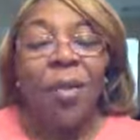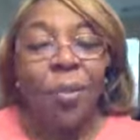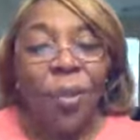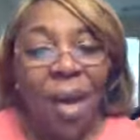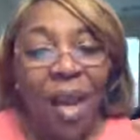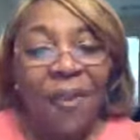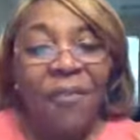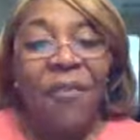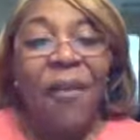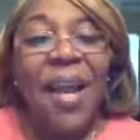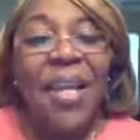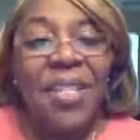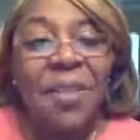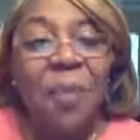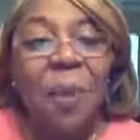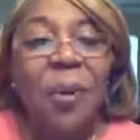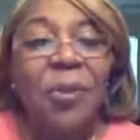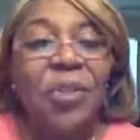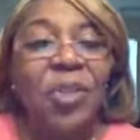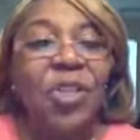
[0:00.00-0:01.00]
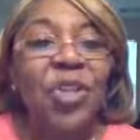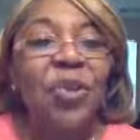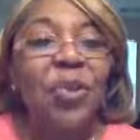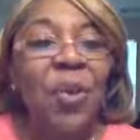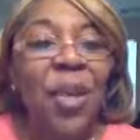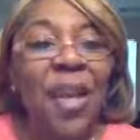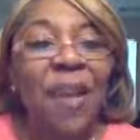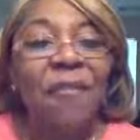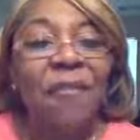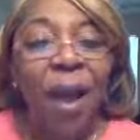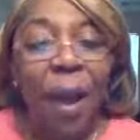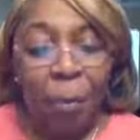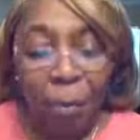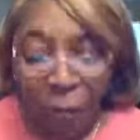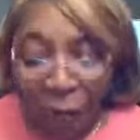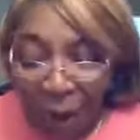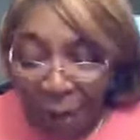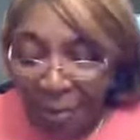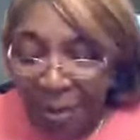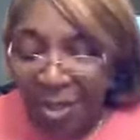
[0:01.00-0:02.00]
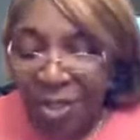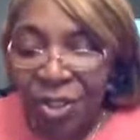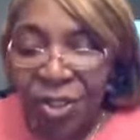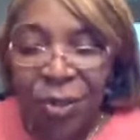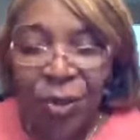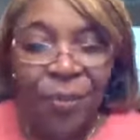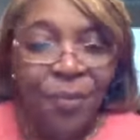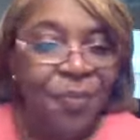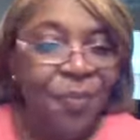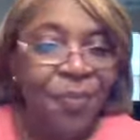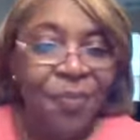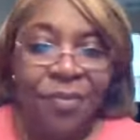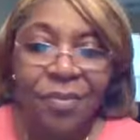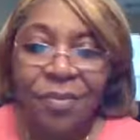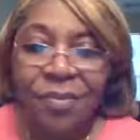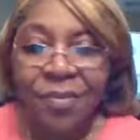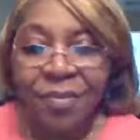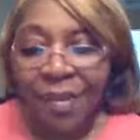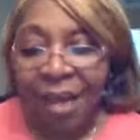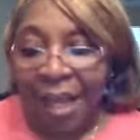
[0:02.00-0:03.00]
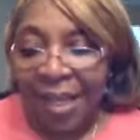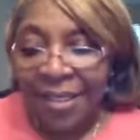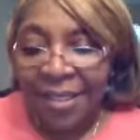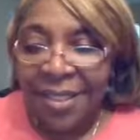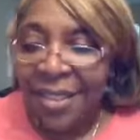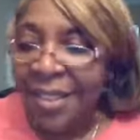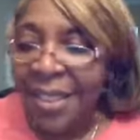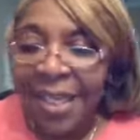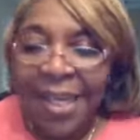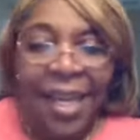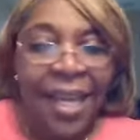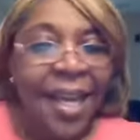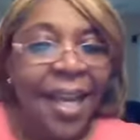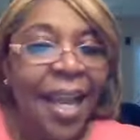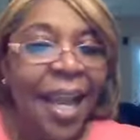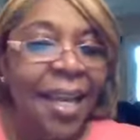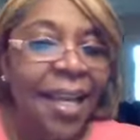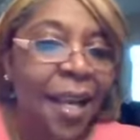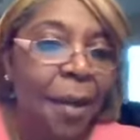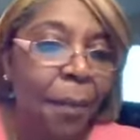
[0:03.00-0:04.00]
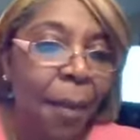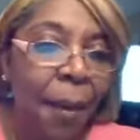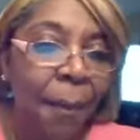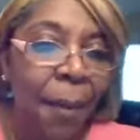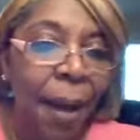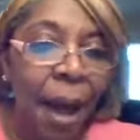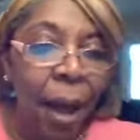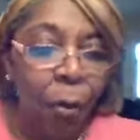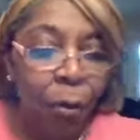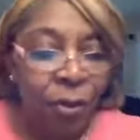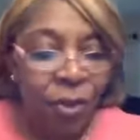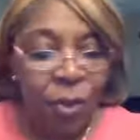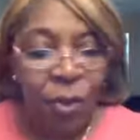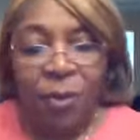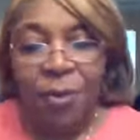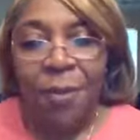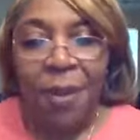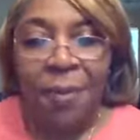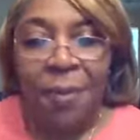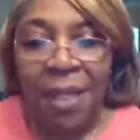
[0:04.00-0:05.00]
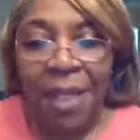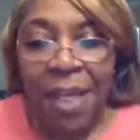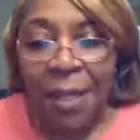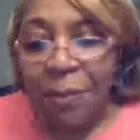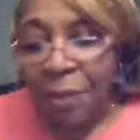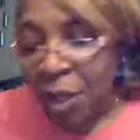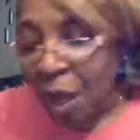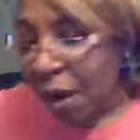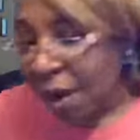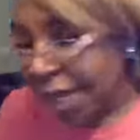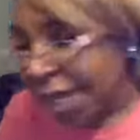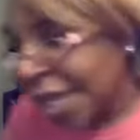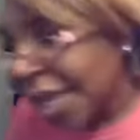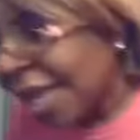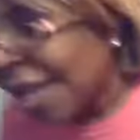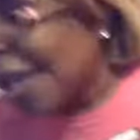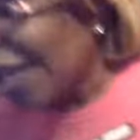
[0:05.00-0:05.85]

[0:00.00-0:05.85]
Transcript: whatever I spoke to you, whatever I promised you, I did it again. I got to get my power source, but I'm going to keep talking.